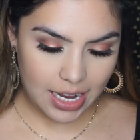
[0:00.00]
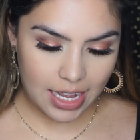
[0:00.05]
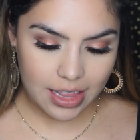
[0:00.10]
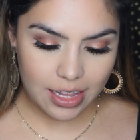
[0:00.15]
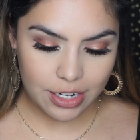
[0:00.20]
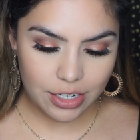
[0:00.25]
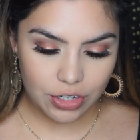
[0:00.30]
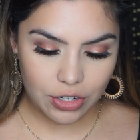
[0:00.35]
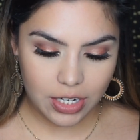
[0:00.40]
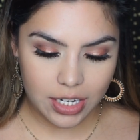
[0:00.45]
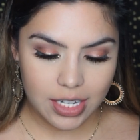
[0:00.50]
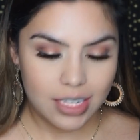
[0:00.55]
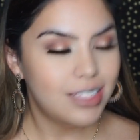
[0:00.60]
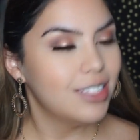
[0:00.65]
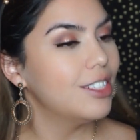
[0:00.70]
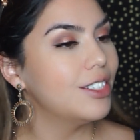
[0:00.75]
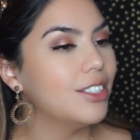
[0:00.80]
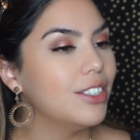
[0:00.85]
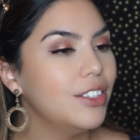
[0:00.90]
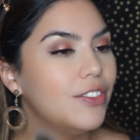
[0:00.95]
And the trick is
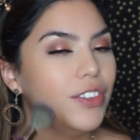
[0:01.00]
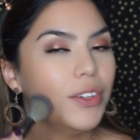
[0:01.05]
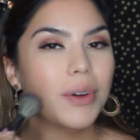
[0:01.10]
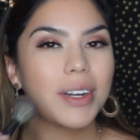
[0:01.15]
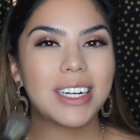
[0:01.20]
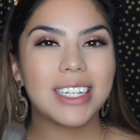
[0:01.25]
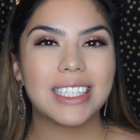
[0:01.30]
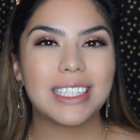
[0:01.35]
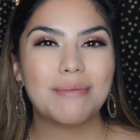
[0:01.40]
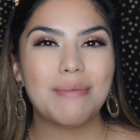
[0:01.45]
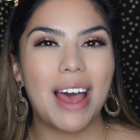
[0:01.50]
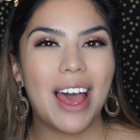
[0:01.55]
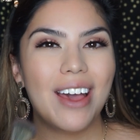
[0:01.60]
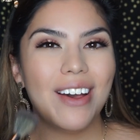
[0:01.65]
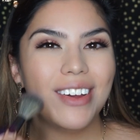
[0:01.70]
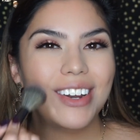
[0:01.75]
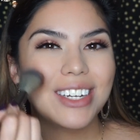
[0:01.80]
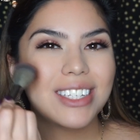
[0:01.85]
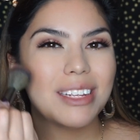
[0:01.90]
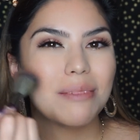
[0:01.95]
just so if you want to
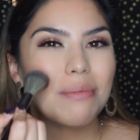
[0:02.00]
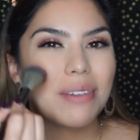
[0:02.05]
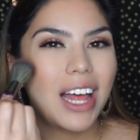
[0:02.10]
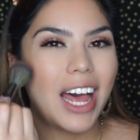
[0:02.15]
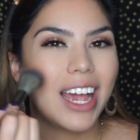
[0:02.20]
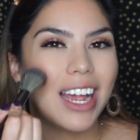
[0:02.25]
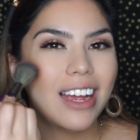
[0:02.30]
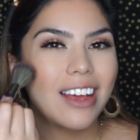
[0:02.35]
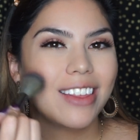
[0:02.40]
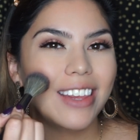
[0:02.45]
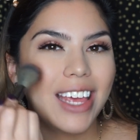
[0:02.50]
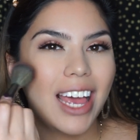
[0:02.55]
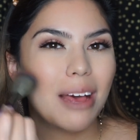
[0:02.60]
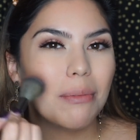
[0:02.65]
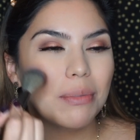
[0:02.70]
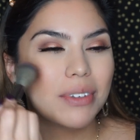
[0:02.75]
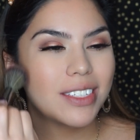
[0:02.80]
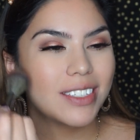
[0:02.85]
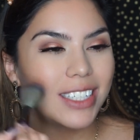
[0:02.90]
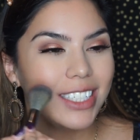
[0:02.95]
smile, and just apply it on the
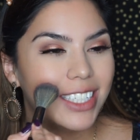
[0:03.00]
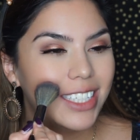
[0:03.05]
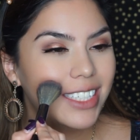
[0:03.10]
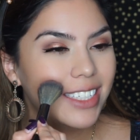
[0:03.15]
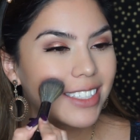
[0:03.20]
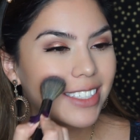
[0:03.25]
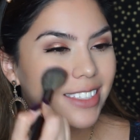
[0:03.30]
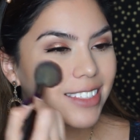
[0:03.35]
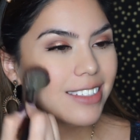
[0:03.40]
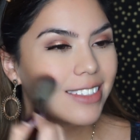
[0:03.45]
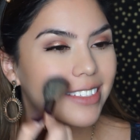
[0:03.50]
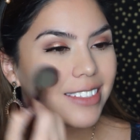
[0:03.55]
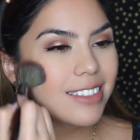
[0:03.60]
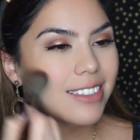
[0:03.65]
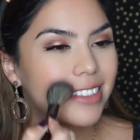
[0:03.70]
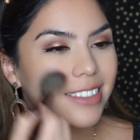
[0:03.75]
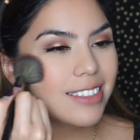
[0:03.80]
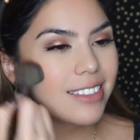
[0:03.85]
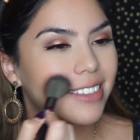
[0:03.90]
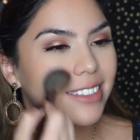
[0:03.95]
apples of the cheeks.
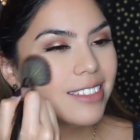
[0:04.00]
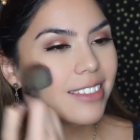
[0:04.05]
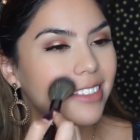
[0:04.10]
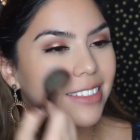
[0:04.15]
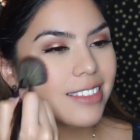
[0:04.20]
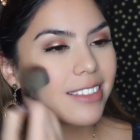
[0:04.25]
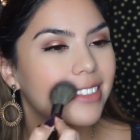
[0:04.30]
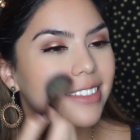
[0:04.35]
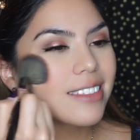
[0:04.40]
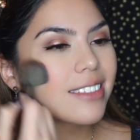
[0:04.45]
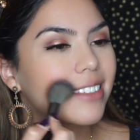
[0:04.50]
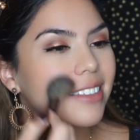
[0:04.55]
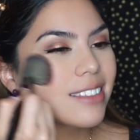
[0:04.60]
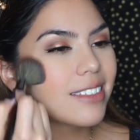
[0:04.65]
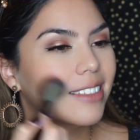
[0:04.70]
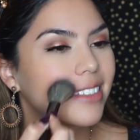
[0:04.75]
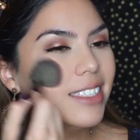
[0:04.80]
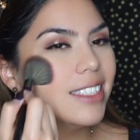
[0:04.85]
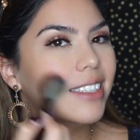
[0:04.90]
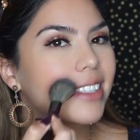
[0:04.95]

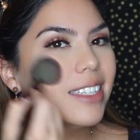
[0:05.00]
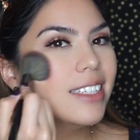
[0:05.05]
Like